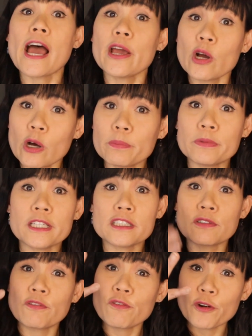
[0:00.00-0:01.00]
I hope
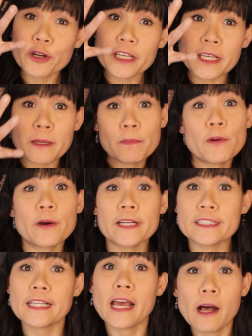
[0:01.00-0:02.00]
these four key
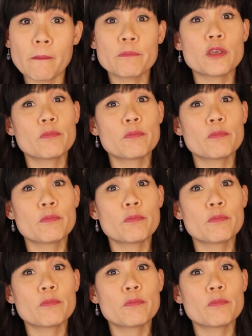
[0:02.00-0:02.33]
points help